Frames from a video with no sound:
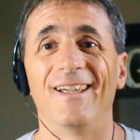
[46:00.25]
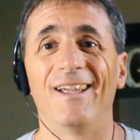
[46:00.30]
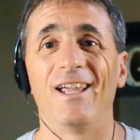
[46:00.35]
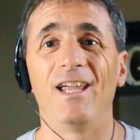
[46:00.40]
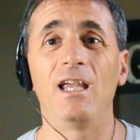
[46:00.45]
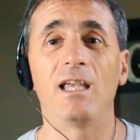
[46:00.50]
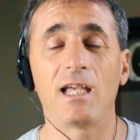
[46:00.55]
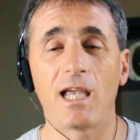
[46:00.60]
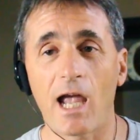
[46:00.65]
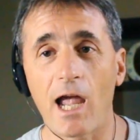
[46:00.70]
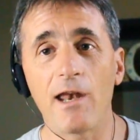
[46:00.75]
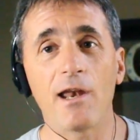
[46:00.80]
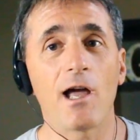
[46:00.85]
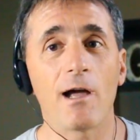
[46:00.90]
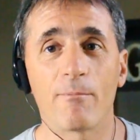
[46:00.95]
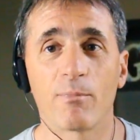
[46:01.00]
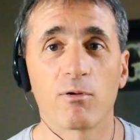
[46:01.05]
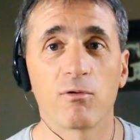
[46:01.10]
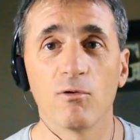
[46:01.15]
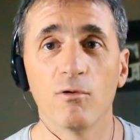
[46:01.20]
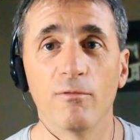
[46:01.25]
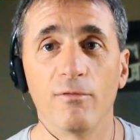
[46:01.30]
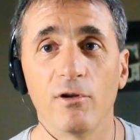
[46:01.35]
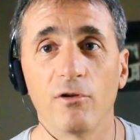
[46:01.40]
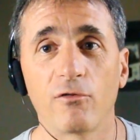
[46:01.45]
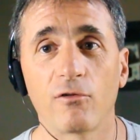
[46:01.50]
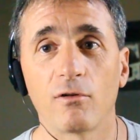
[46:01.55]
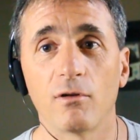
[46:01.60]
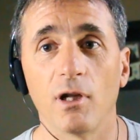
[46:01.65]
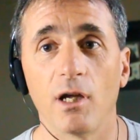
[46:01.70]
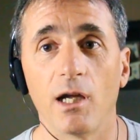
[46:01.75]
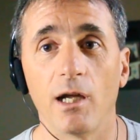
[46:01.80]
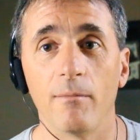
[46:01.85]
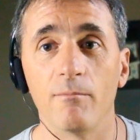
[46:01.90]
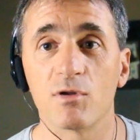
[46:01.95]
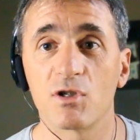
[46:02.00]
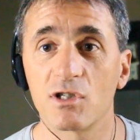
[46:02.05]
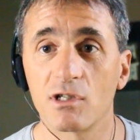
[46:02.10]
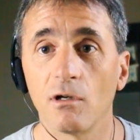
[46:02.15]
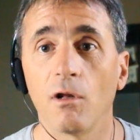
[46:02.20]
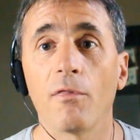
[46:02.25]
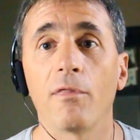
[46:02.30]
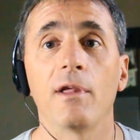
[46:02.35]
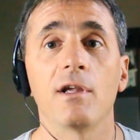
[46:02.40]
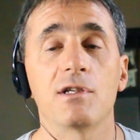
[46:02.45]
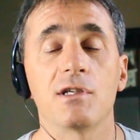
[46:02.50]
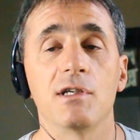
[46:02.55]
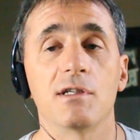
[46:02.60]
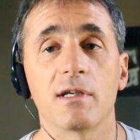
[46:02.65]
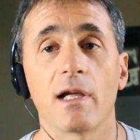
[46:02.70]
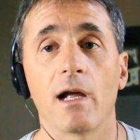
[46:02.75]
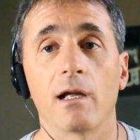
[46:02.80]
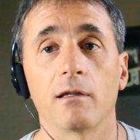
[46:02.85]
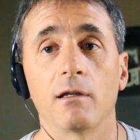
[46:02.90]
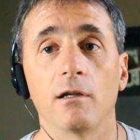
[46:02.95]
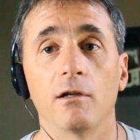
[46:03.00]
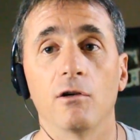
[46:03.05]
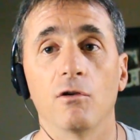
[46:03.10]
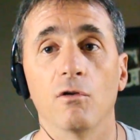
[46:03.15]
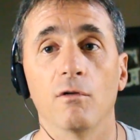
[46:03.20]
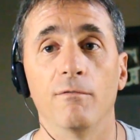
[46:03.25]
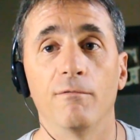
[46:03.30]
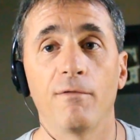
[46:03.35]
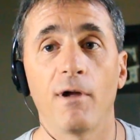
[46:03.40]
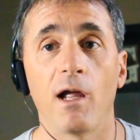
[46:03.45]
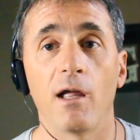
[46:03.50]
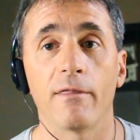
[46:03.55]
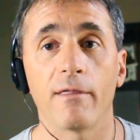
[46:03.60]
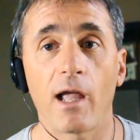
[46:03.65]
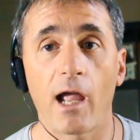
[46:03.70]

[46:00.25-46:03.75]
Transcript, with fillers: he cannot prove his claim, still thinks he's acting in good faith.